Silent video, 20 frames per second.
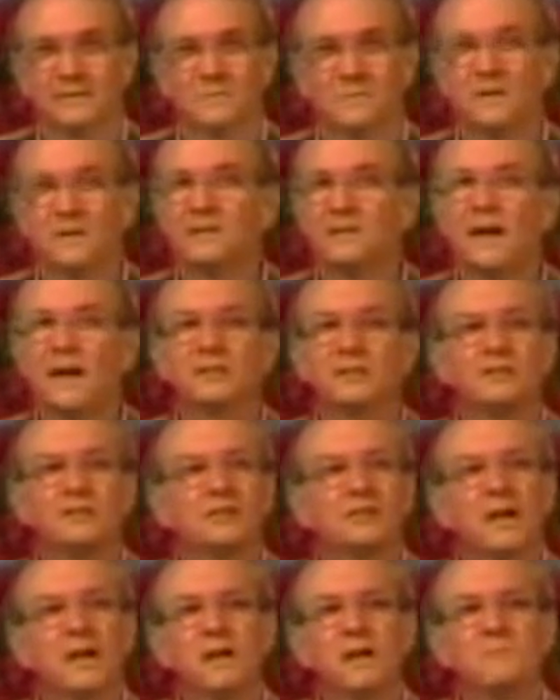We're not
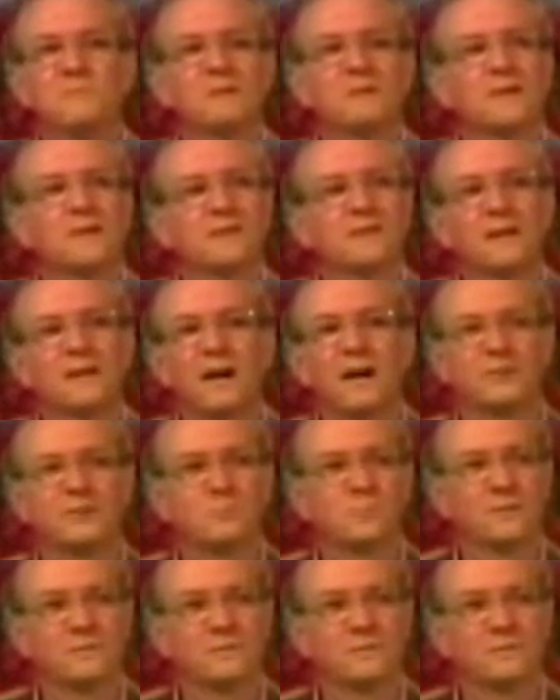ashamed of the gospel